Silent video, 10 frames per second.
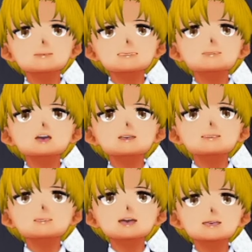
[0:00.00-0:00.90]
both
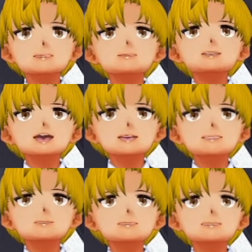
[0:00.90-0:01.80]
look like
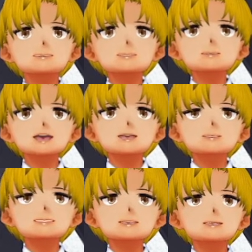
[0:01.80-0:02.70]
they're about to
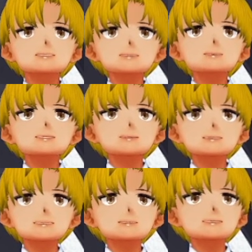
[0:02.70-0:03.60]
say something, but
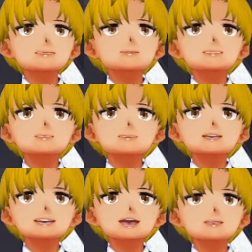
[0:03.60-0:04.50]
neither can break the
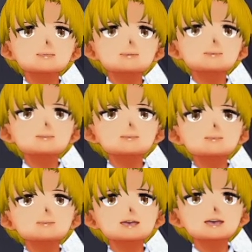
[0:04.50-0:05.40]
silence.
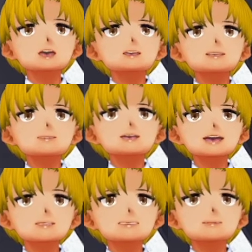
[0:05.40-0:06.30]
A moment
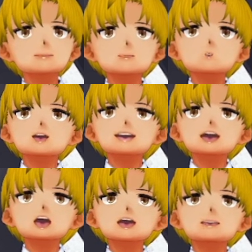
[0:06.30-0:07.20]
passes.
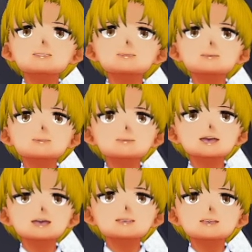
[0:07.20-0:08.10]
Well,
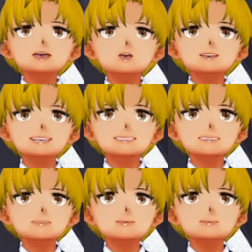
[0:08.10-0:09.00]
I'll be on my way.
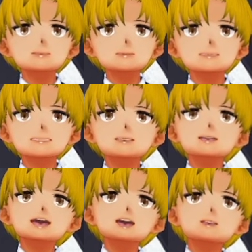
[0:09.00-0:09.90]
See you tomorrow.